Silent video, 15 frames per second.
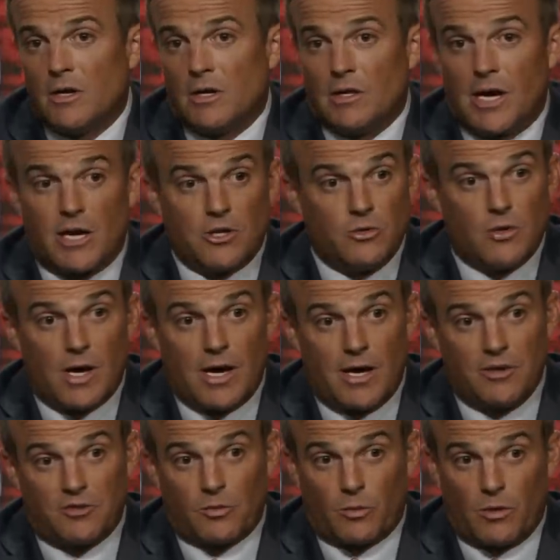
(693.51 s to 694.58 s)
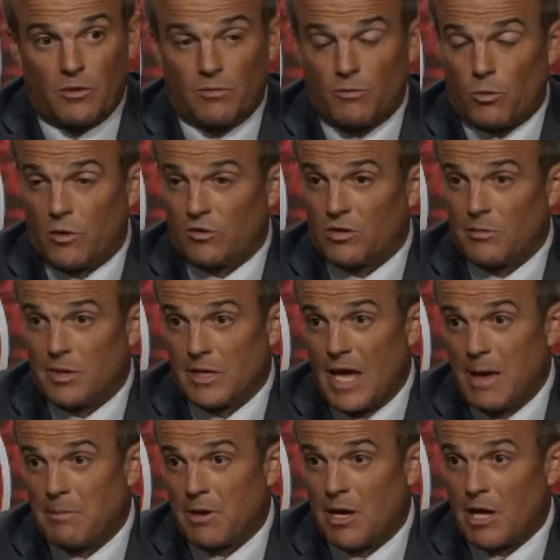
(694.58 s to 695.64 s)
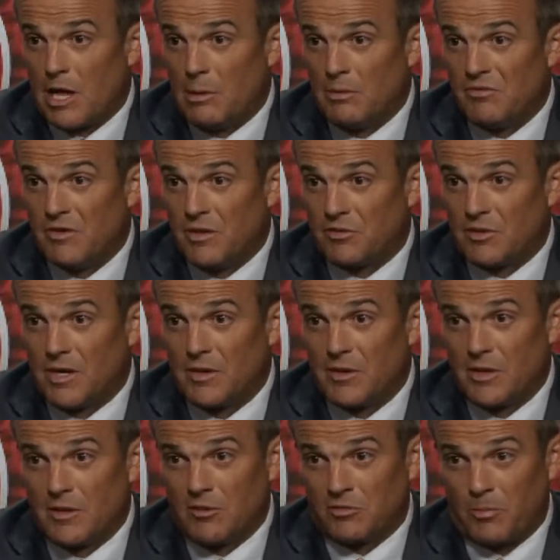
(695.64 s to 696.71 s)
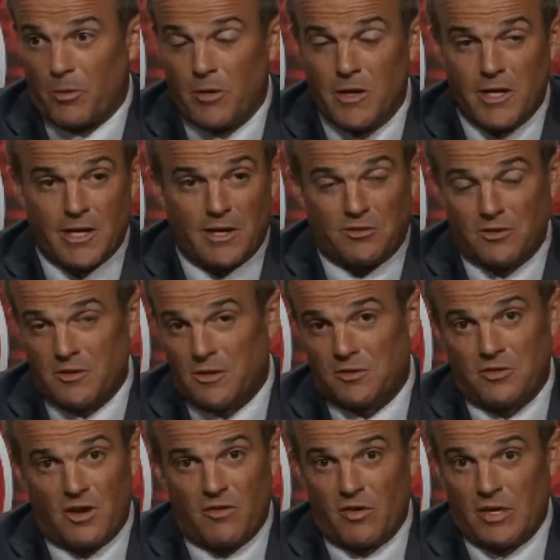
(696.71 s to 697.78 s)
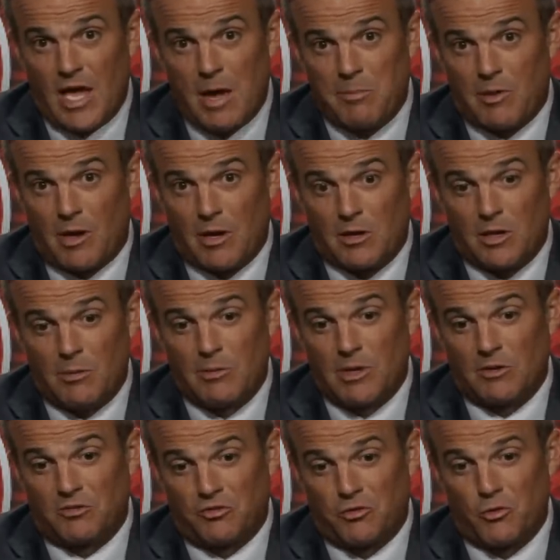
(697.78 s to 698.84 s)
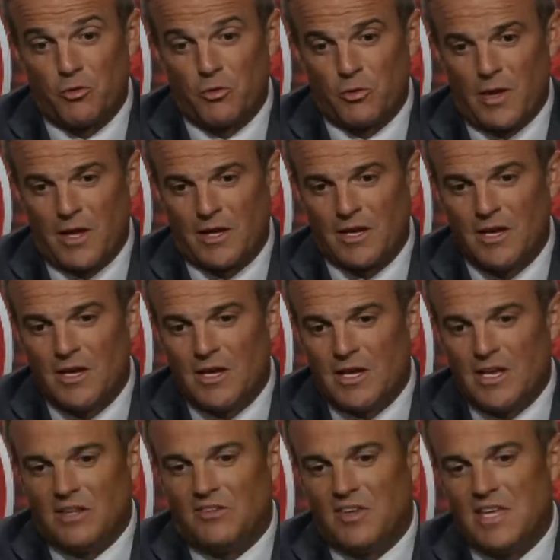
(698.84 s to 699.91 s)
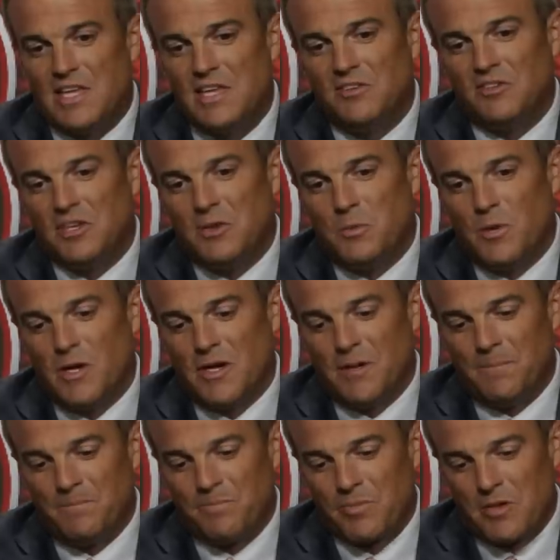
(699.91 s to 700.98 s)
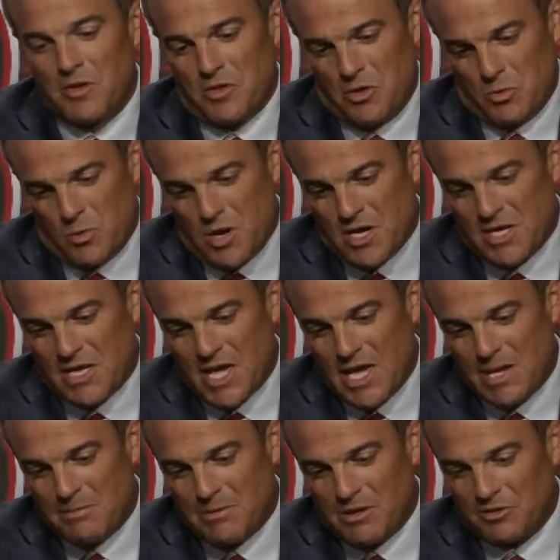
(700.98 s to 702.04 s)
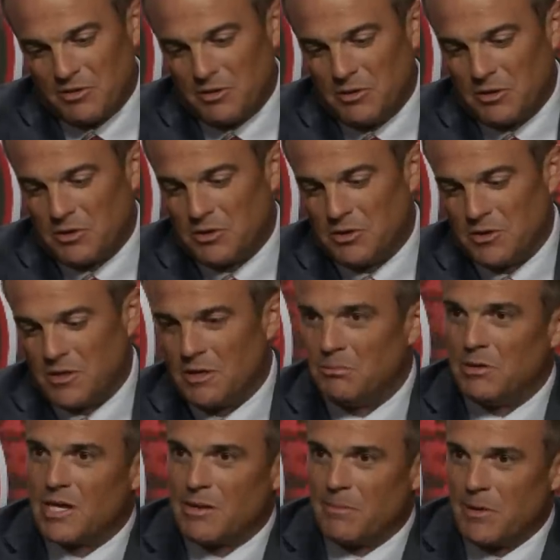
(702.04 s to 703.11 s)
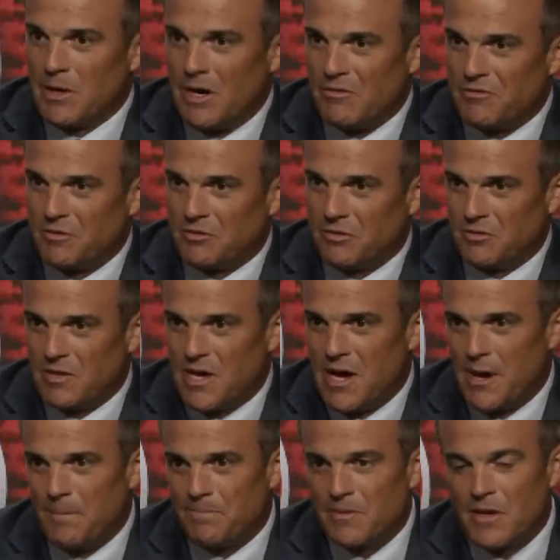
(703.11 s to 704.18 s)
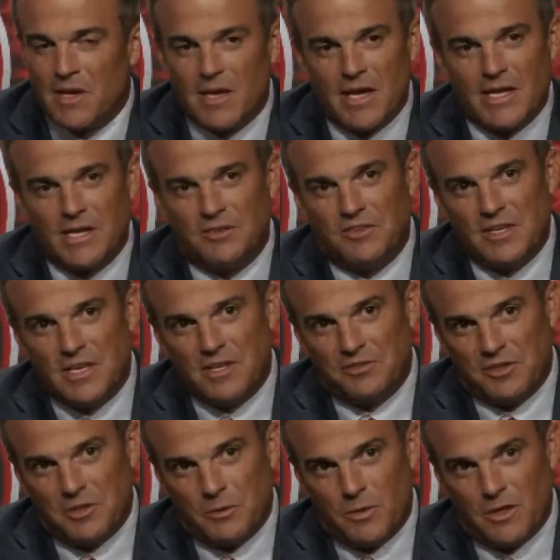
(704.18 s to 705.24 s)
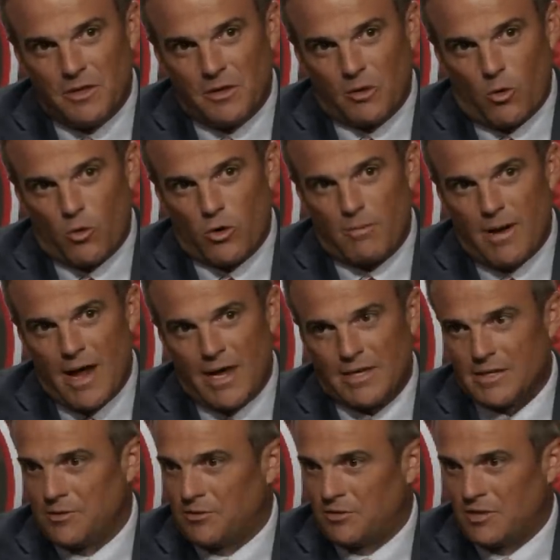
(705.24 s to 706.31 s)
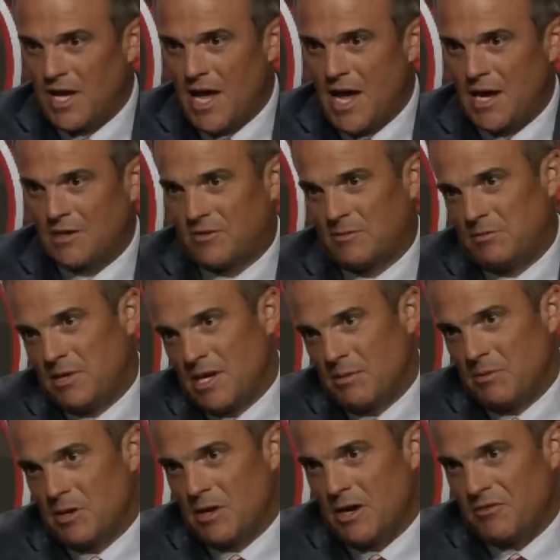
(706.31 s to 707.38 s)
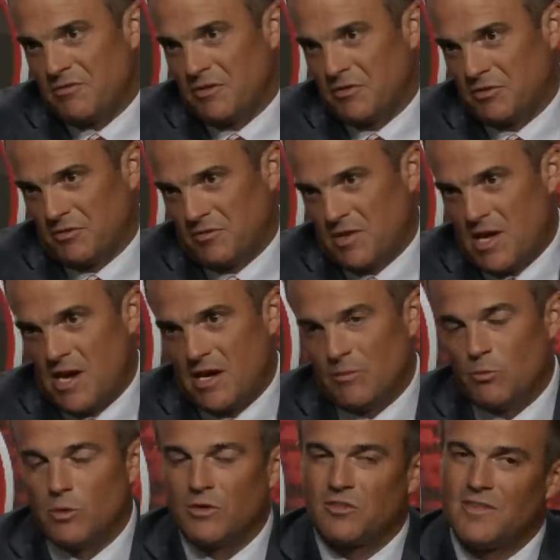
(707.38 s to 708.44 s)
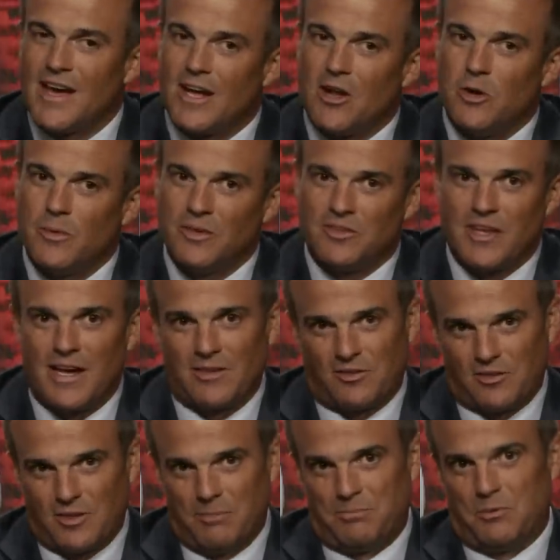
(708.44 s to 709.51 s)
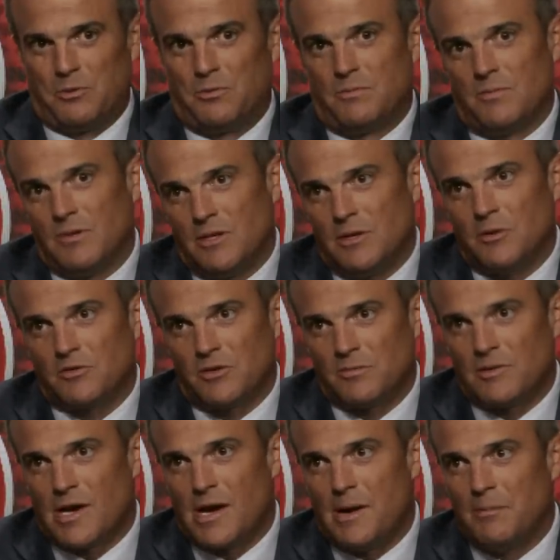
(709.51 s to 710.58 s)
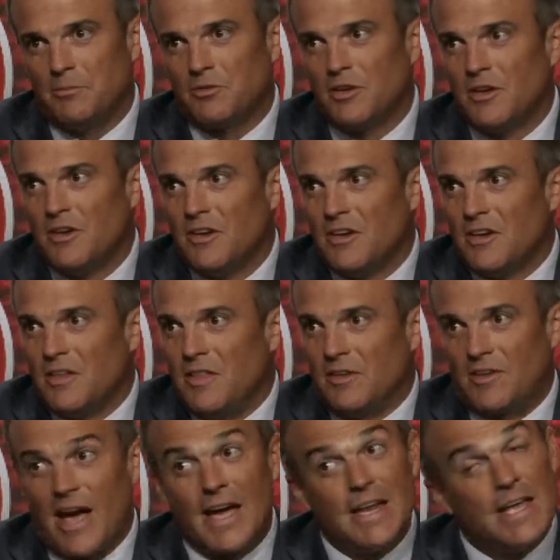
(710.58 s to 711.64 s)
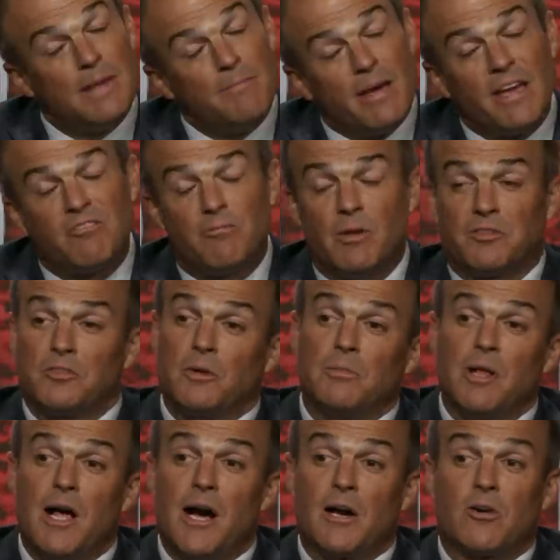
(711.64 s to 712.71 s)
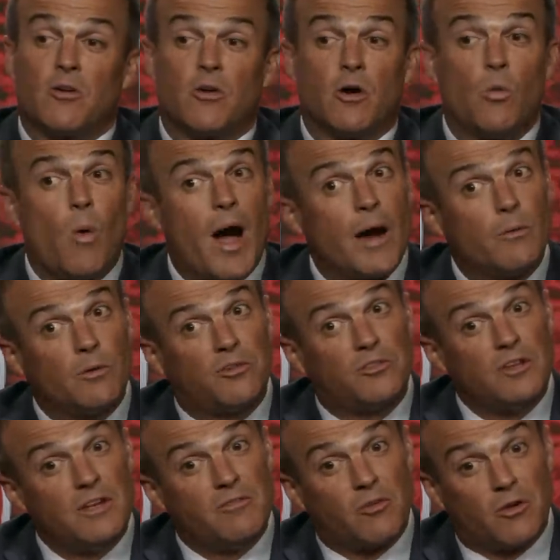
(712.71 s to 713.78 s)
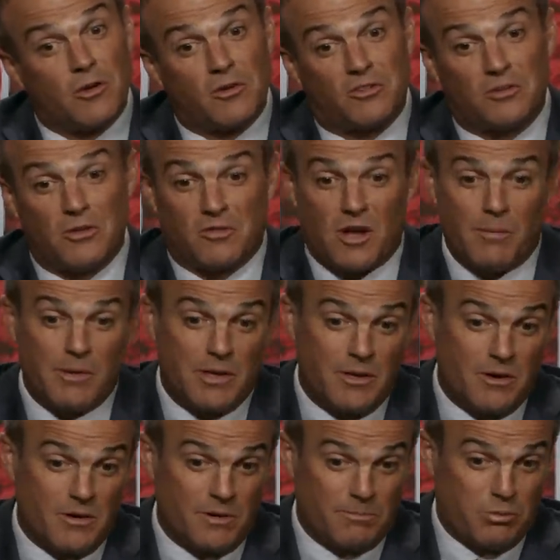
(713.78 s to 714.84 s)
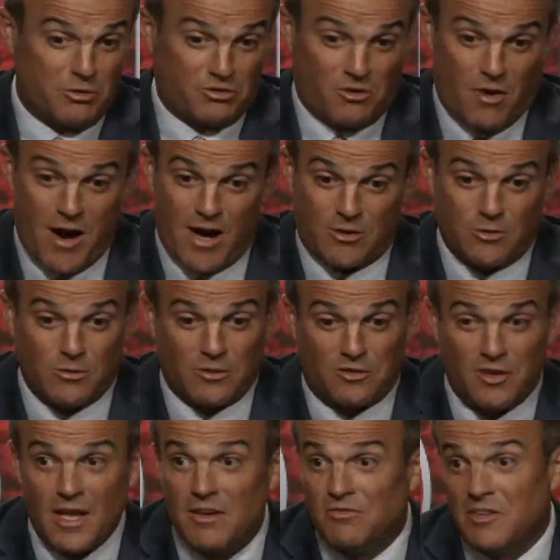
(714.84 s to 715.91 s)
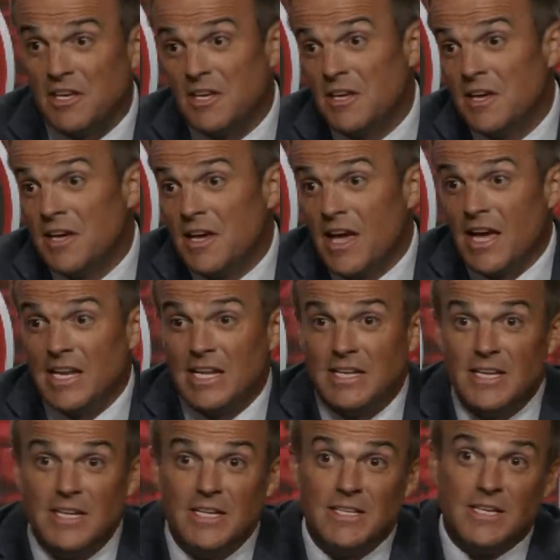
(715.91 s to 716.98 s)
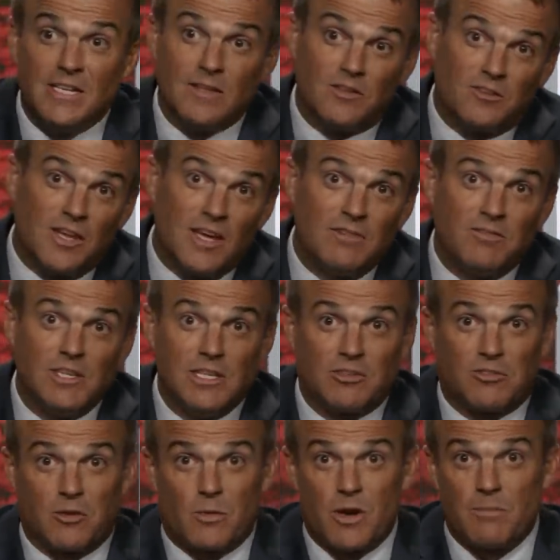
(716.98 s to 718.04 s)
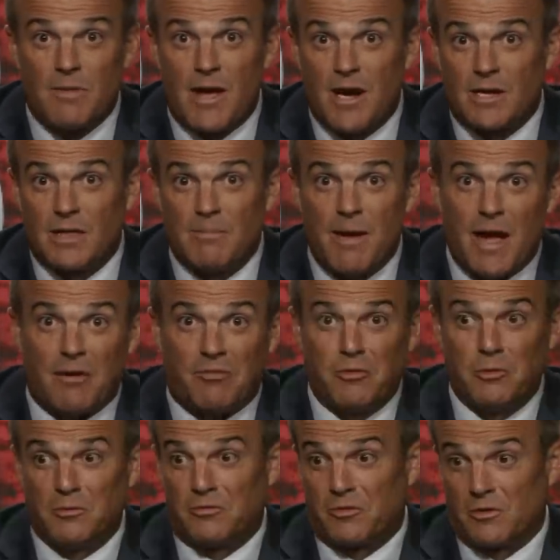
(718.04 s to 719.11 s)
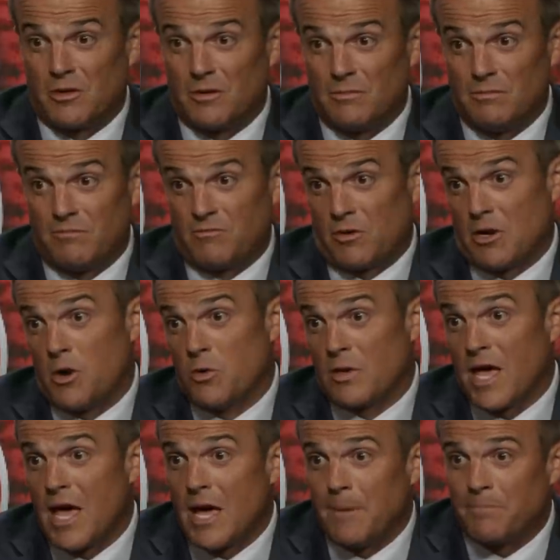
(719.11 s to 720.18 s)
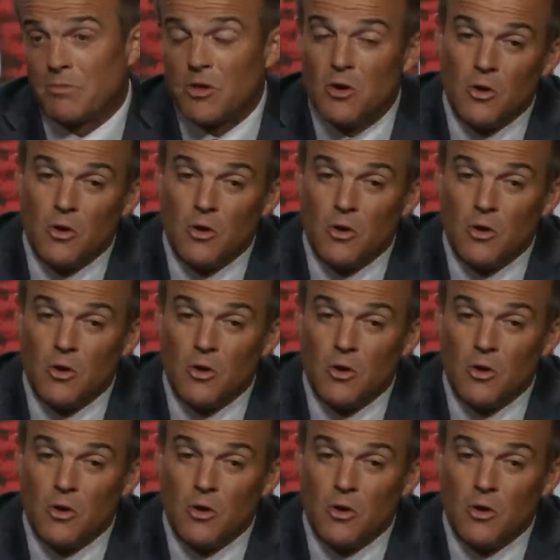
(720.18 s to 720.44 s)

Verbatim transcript: A lot of you guys that were, were at some of the Gamecock Club events that I did in the spring, and I said this at every Gamecock Club, and it's true. Like, it's easy when the running game doesn't look good to blame the offensive line. And it's easy when the quarterback gets sacked to blame the offensive line. Well, it's not always that simple. You know, sometimes the tight end may have missed a block, or a wide receiver should have come in here and pushed cracked on the safety, and he didn't, and the safety hits the running back in the backfield for, a, for no game.